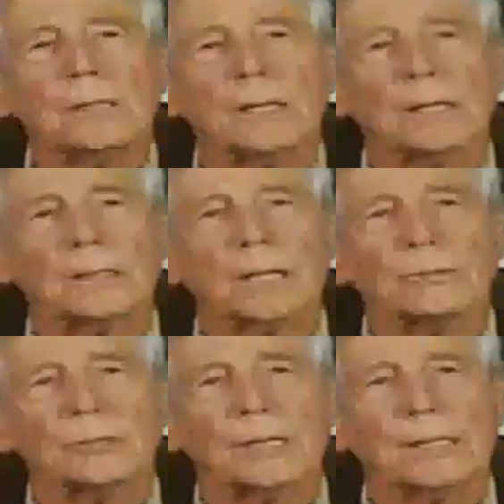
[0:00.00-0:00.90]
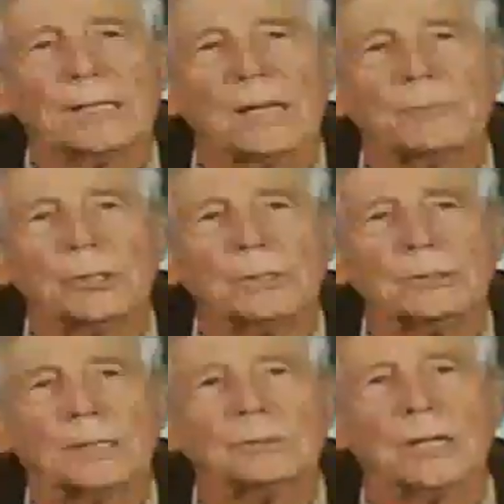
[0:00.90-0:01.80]
And as I came
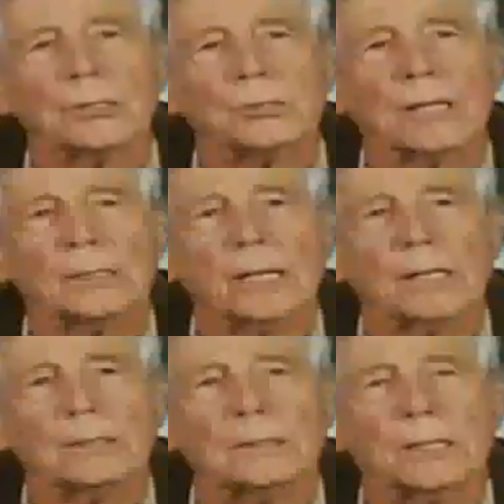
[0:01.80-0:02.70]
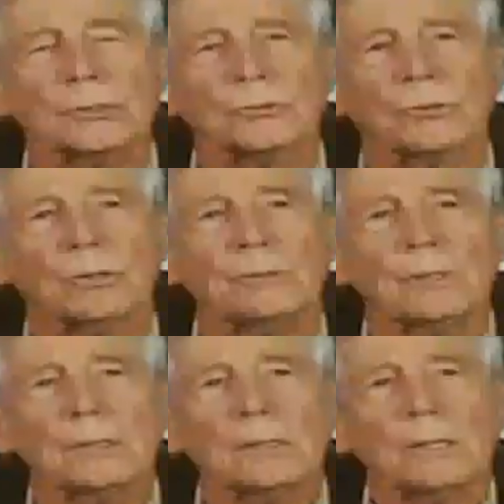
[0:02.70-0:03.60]
in and as I landed, I saw
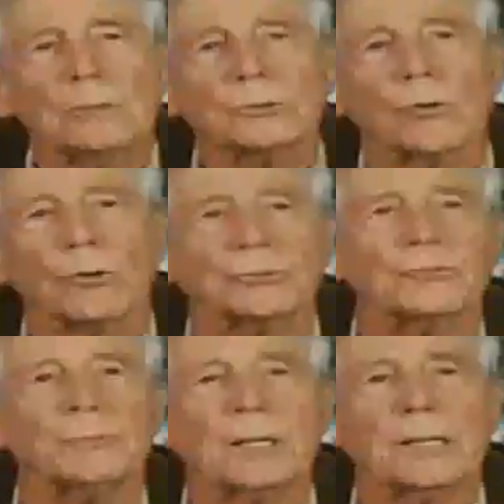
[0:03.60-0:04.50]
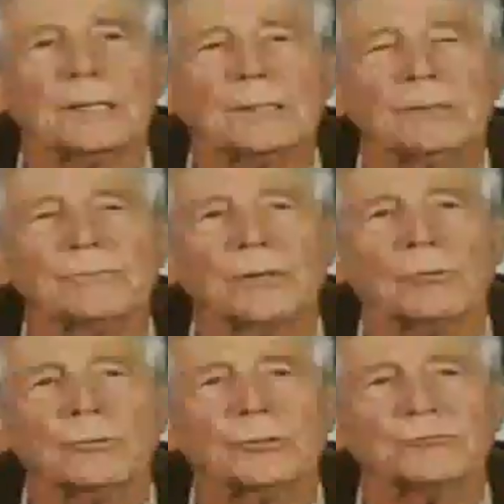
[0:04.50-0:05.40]
scores of my
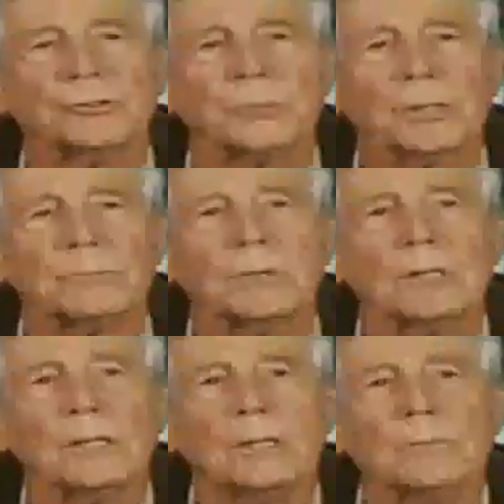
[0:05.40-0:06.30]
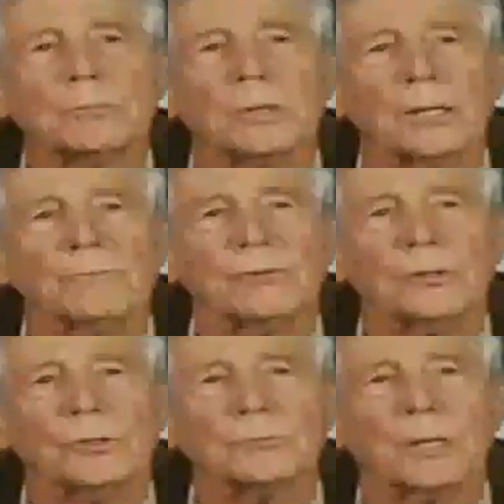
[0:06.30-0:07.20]
fellow countrymen being
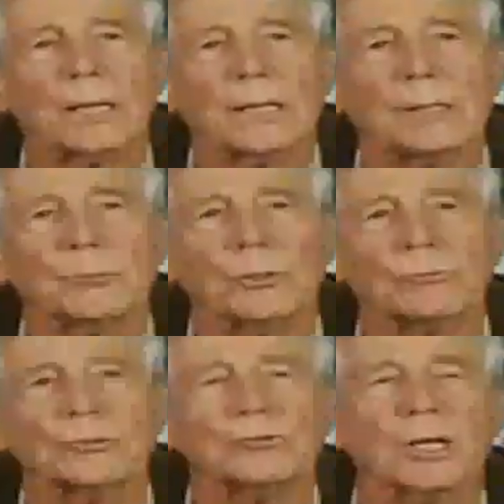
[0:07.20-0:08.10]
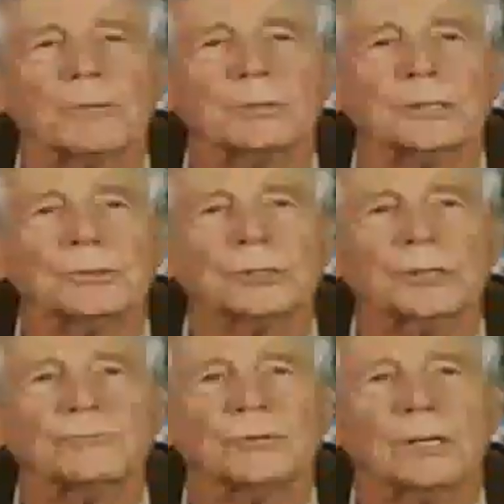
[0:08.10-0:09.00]
felled by murderous Japanese
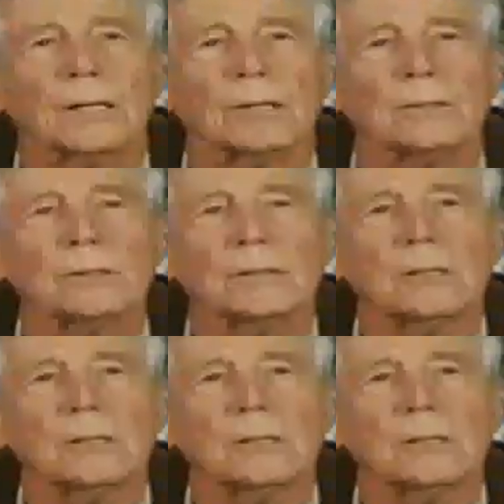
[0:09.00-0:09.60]
gunfire.